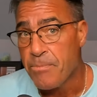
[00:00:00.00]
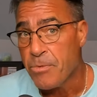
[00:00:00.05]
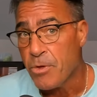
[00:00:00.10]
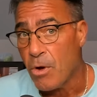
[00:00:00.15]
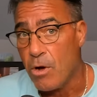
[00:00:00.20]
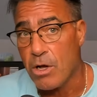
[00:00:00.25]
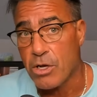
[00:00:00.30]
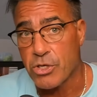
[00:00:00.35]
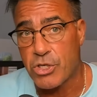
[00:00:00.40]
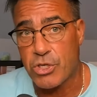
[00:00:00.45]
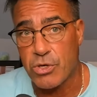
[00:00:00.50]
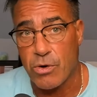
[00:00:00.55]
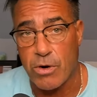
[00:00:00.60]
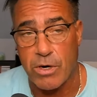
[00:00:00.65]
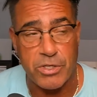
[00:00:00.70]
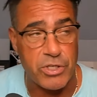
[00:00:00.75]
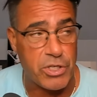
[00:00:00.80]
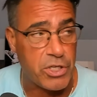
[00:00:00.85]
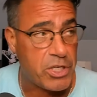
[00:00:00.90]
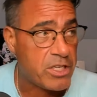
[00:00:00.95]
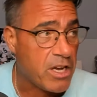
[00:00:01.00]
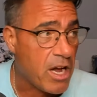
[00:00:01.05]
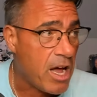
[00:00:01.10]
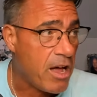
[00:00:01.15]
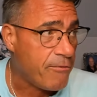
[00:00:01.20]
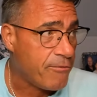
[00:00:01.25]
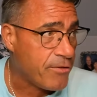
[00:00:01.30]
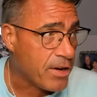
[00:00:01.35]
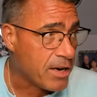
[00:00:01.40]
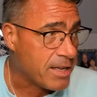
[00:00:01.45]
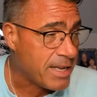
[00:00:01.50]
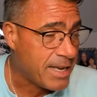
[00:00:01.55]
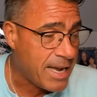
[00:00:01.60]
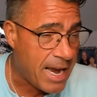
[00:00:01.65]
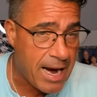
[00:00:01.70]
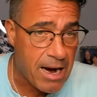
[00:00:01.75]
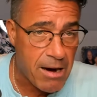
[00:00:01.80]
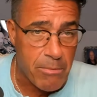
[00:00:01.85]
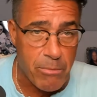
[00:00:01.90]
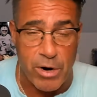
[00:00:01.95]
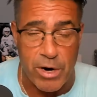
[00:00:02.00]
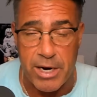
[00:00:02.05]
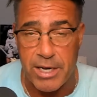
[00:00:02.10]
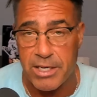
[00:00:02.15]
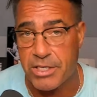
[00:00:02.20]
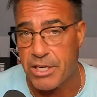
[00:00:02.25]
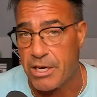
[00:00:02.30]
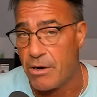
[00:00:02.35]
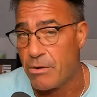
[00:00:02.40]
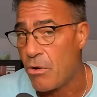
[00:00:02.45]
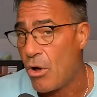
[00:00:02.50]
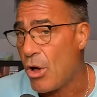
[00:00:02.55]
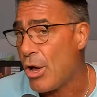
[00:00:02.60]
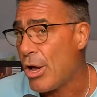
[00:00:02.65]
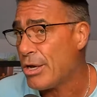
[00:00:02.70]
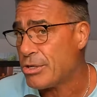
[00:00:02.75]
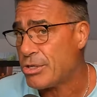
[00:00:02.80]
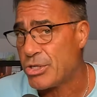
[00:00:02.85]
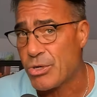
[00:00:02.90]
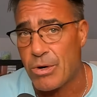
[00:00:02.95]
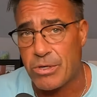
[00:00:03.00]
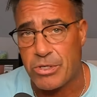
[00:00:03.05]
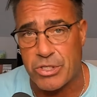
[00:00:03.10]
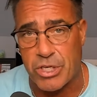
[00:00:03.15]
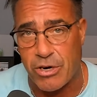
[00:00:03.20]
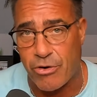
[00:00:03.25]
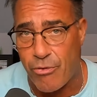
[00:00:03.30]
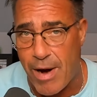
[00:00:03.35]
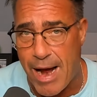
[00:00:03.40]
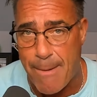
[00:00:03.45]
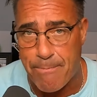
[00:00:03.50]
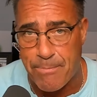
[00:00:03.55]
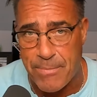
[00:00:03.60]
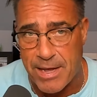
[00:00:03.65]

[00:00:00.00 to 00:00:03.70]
all sorts of stuff and cameras and all sorts of crap